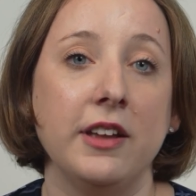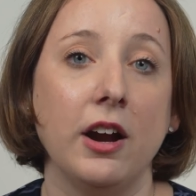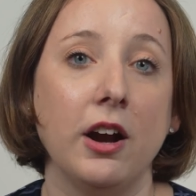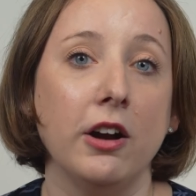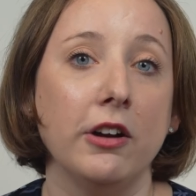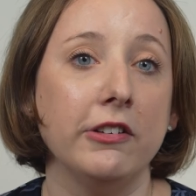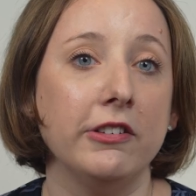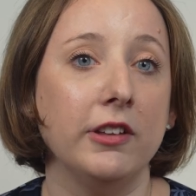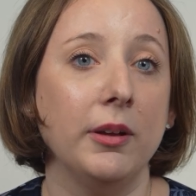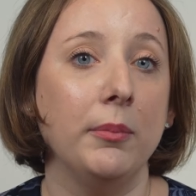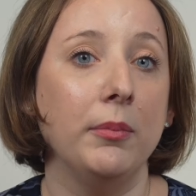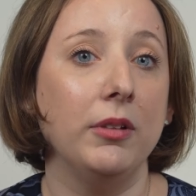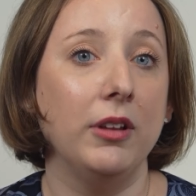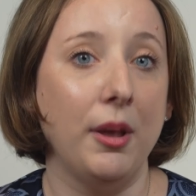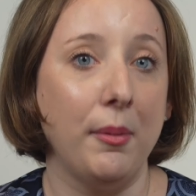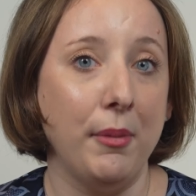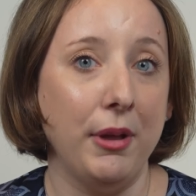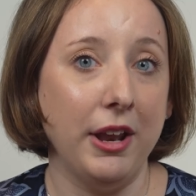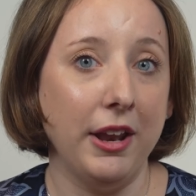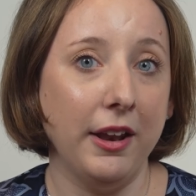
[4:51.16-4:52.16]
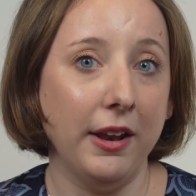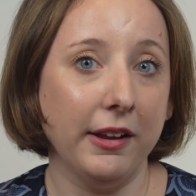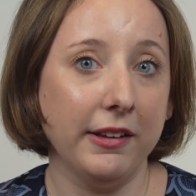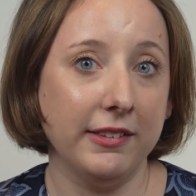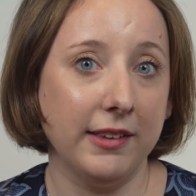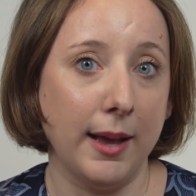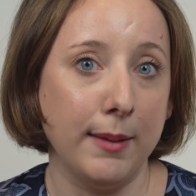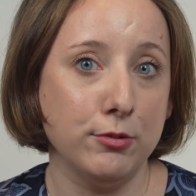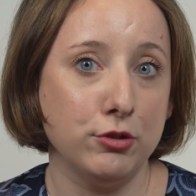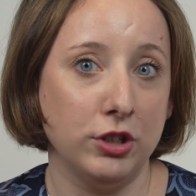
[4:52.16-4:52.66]
There are some limited
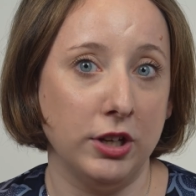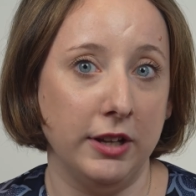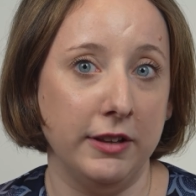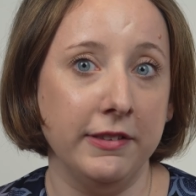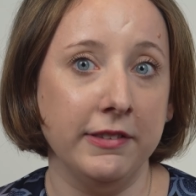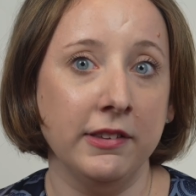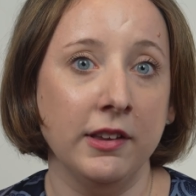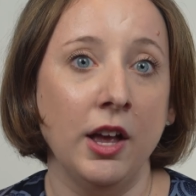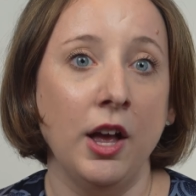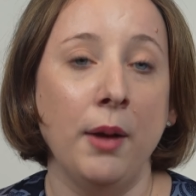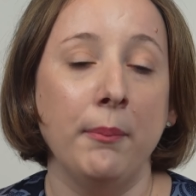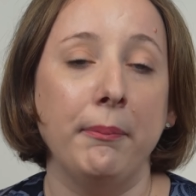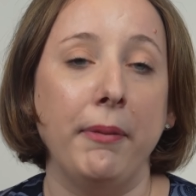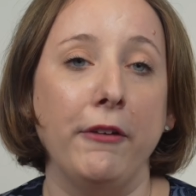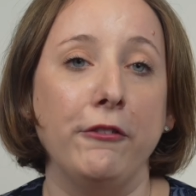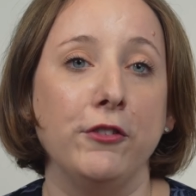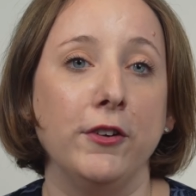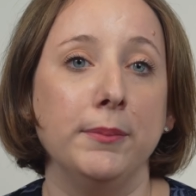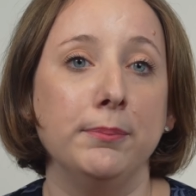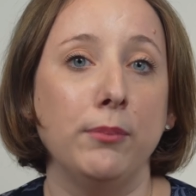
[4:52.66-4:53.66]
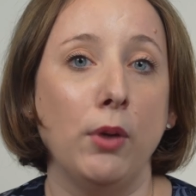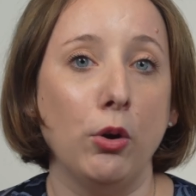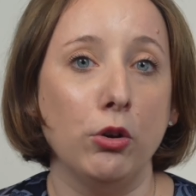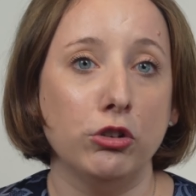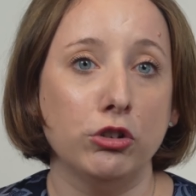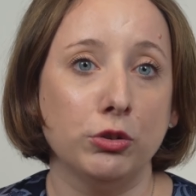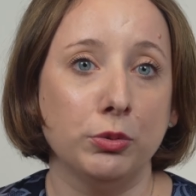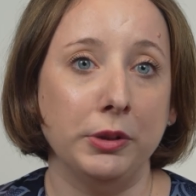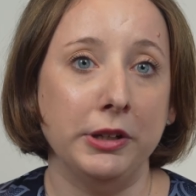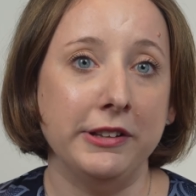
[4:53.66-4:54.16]
exceptions, but for
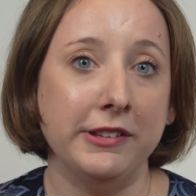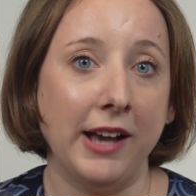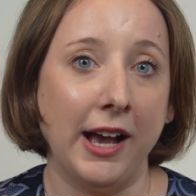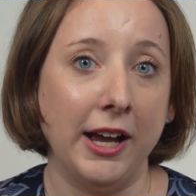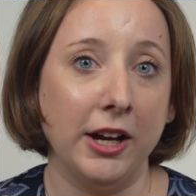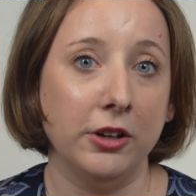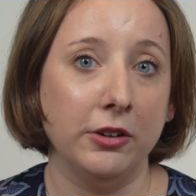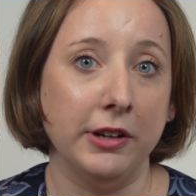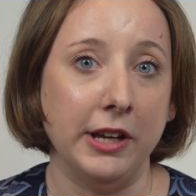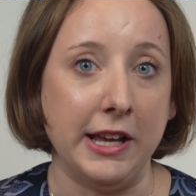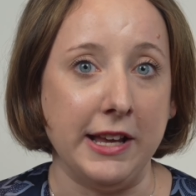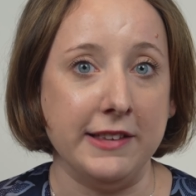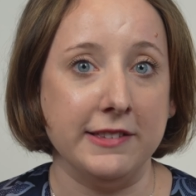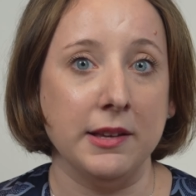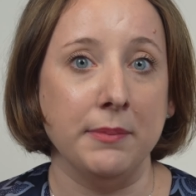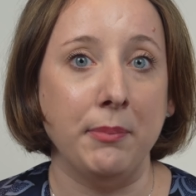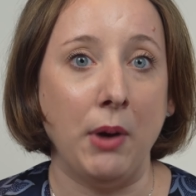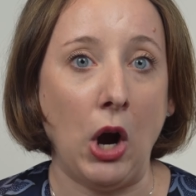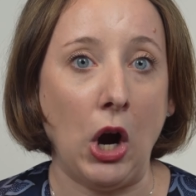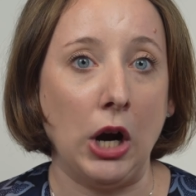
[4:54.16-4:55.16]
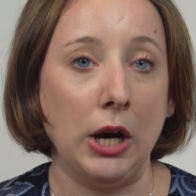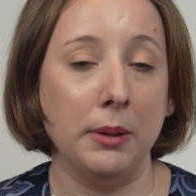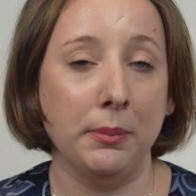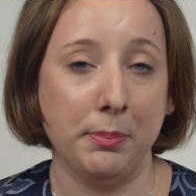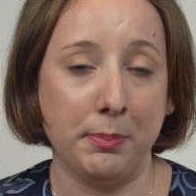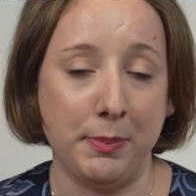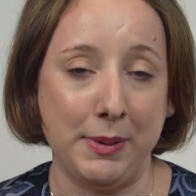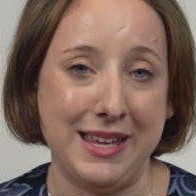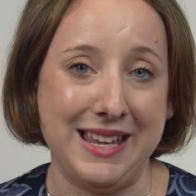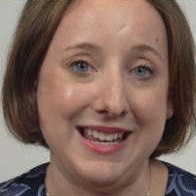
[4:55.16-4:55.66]
most retirees,
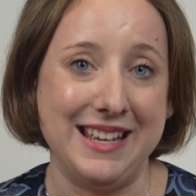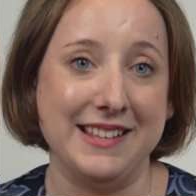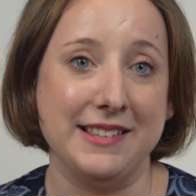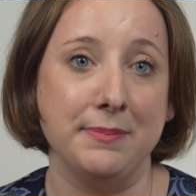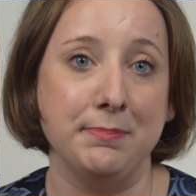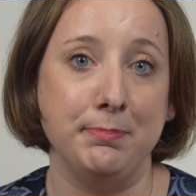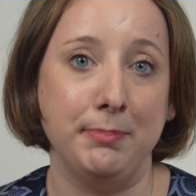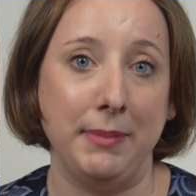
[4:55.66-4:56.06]
Part B is